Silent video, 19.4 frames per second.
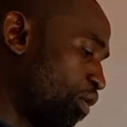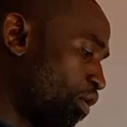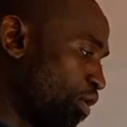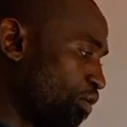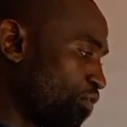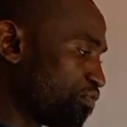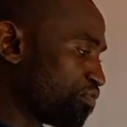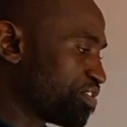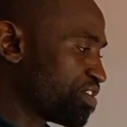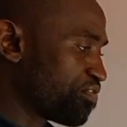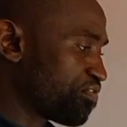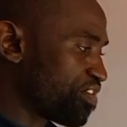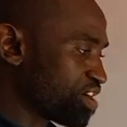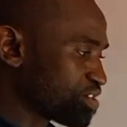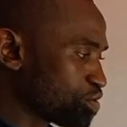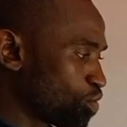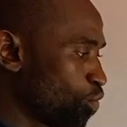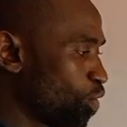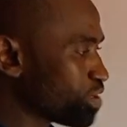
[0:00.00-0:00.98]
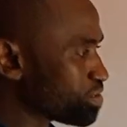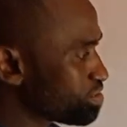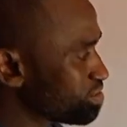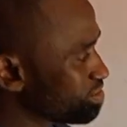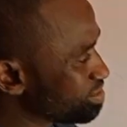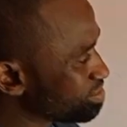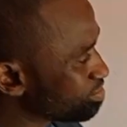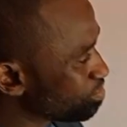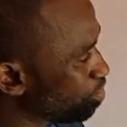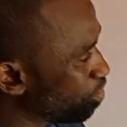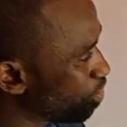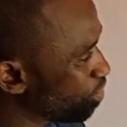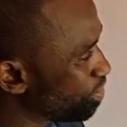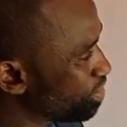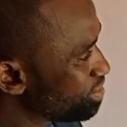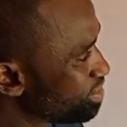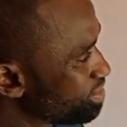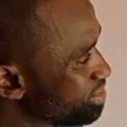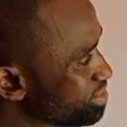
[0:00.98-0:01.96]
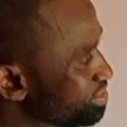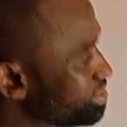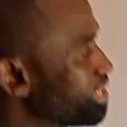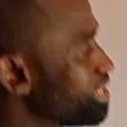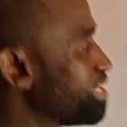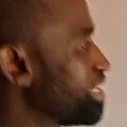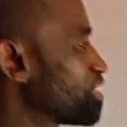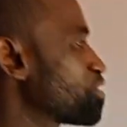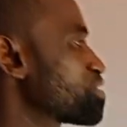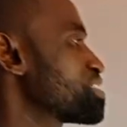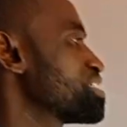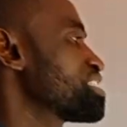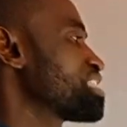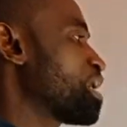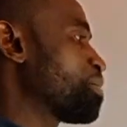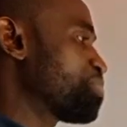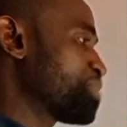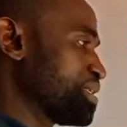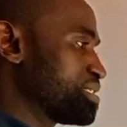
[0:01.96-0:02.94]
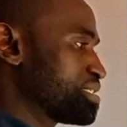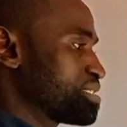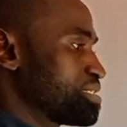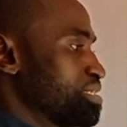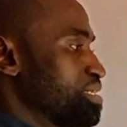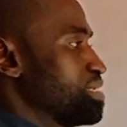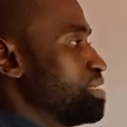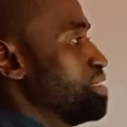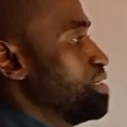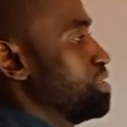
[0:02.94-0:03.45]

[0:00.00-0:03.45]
Of refraction. What is this law saying? Let us interpret it.